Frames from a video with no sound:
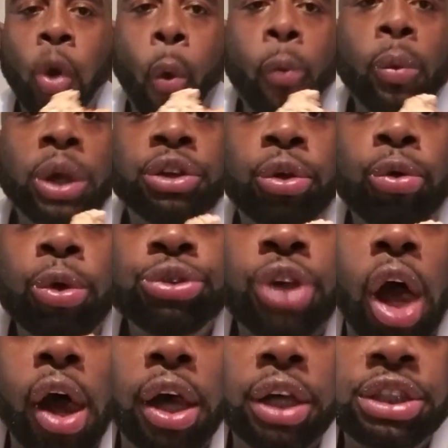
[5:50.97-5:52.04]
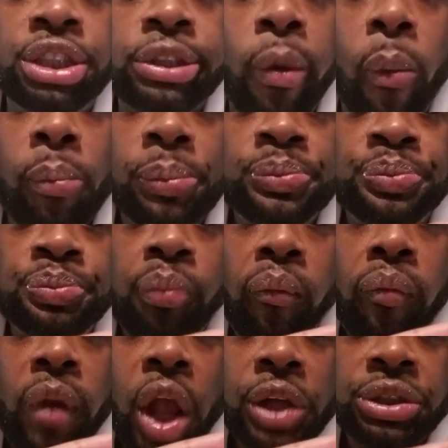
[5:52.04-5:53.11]
with the croutons.
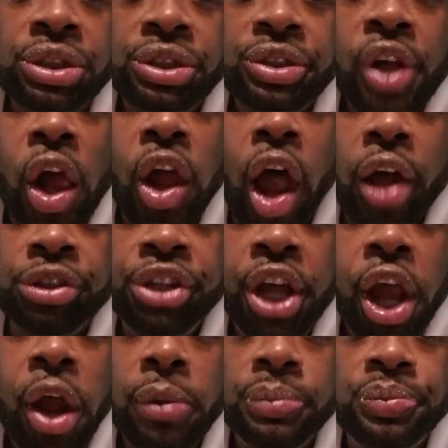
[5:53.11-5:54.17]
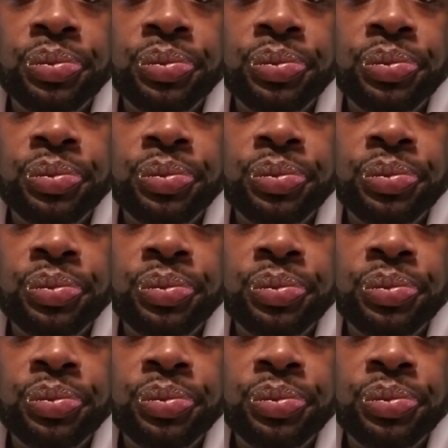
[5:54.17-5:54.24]
Y'all see it?